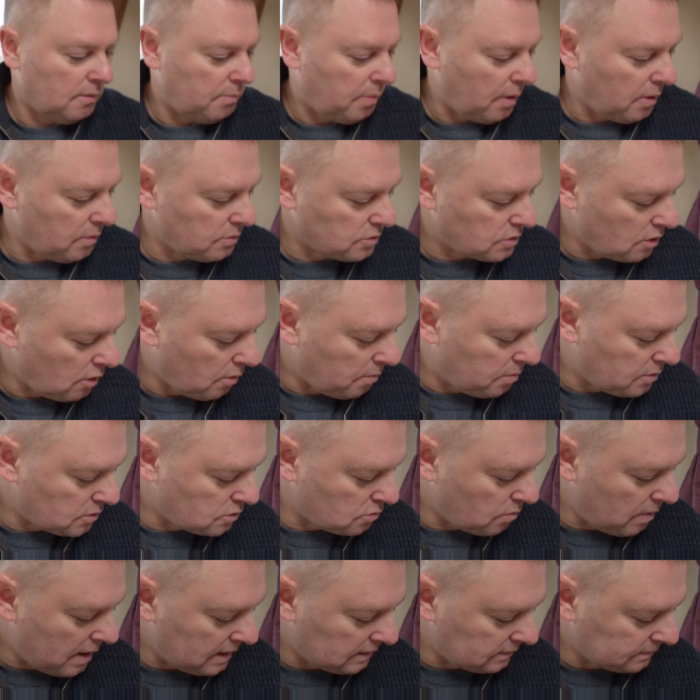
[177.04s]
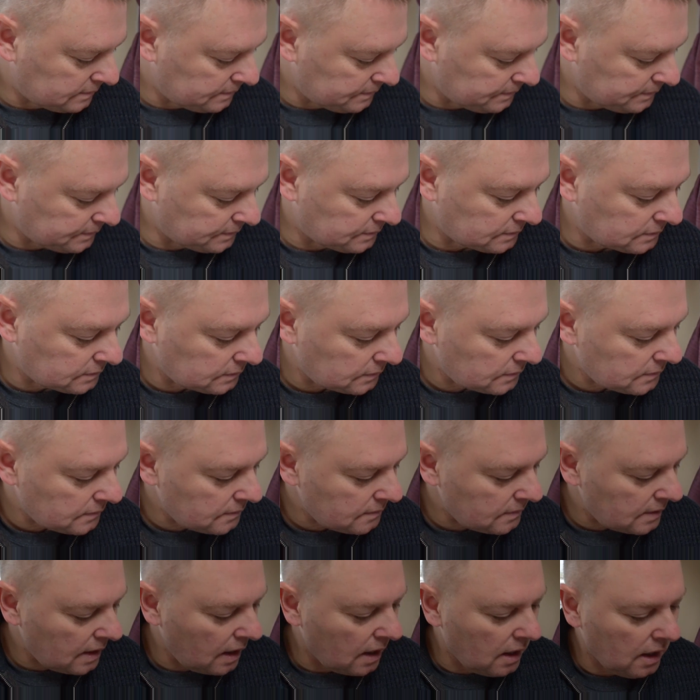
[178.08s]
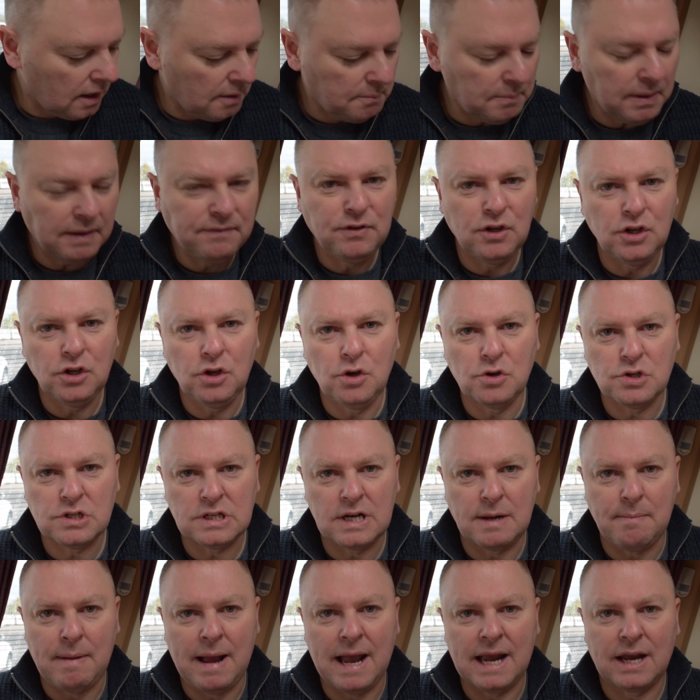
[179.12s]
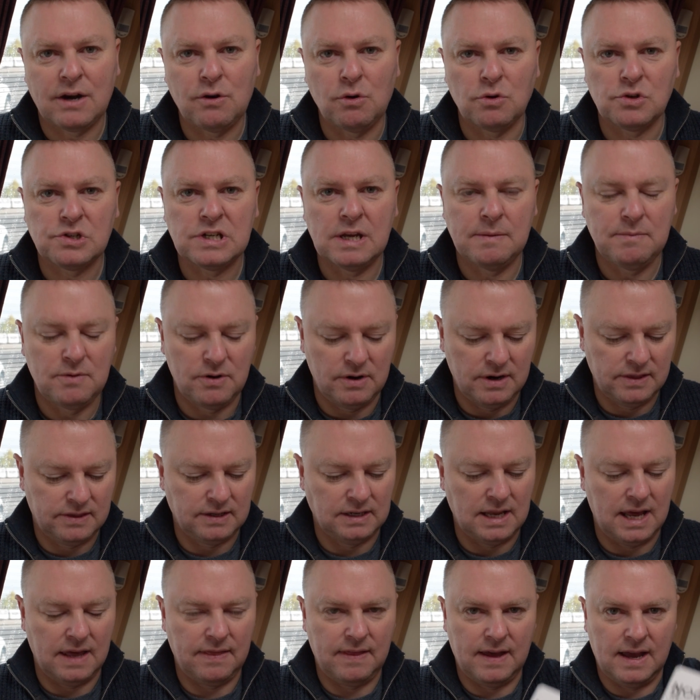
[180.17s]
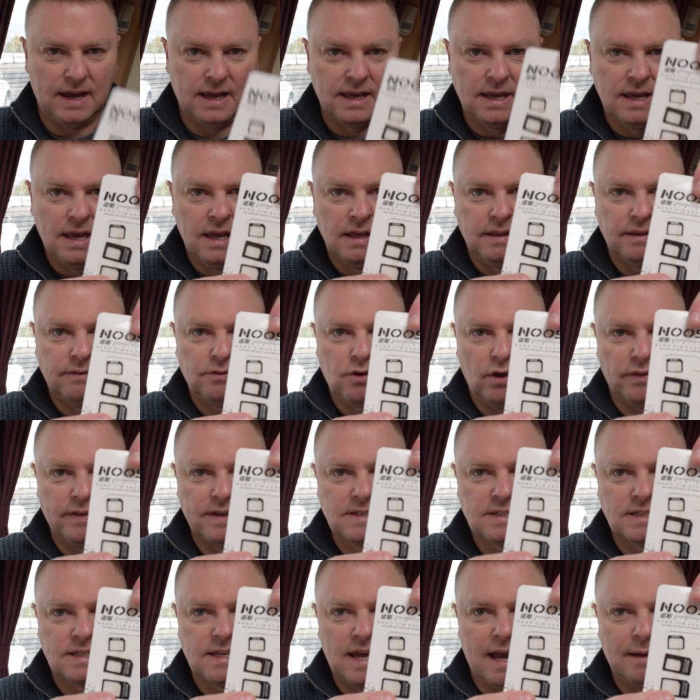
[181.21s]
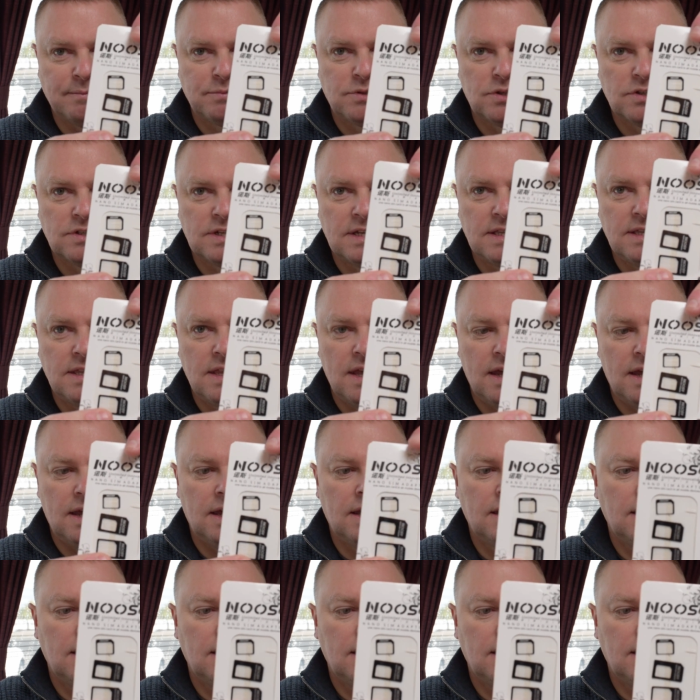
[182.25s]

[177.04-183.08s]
powers it up as well. If you're using a micro SIM or anything like that, they've got these adapters in there.